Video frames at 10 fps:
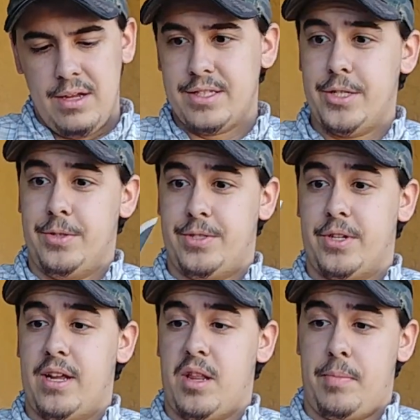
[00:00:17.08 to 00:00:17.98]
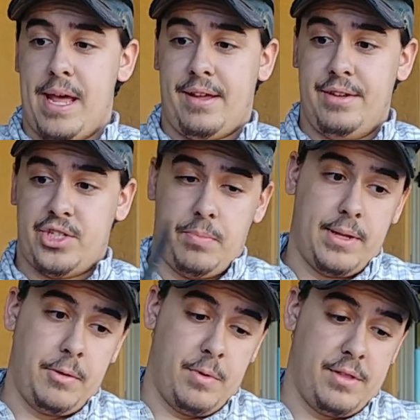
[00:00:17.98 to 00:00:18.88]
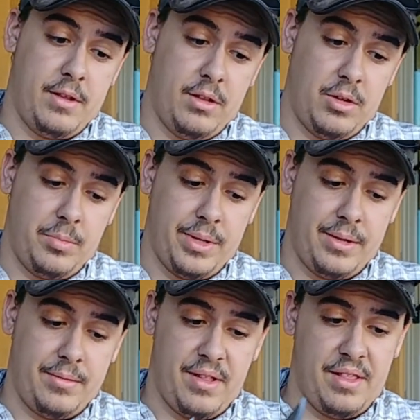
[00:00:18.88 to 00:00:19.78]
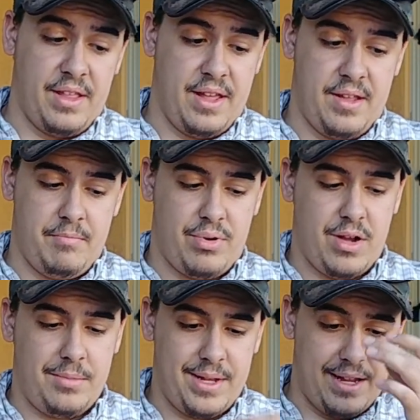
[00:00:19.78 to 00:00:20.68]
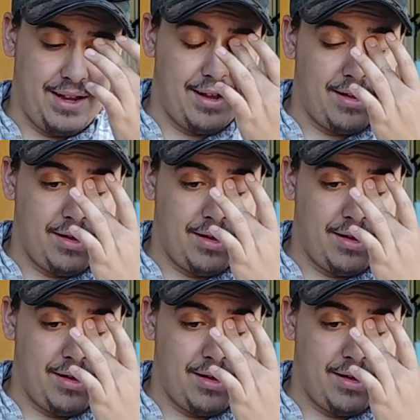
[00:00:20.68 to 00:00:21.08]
So I took it out of the package, I played with it a little bit, and then probably